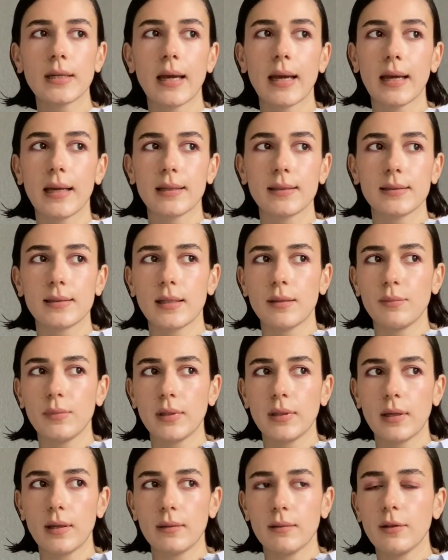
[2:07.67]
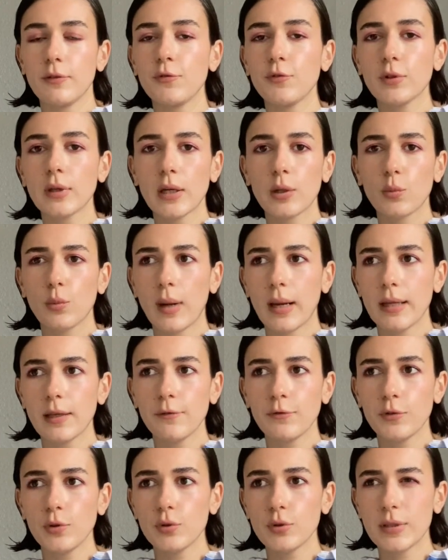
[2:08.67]
And I mean, if you can wait a
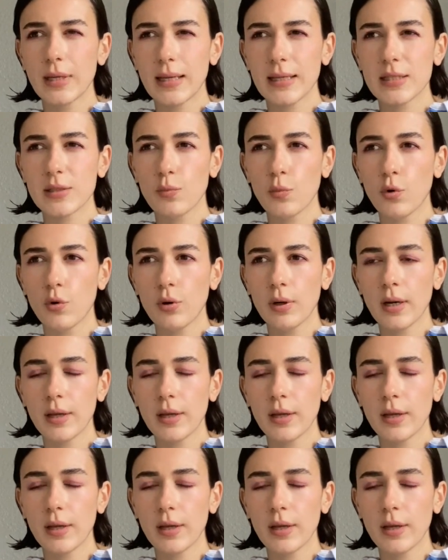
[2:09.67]
few days more,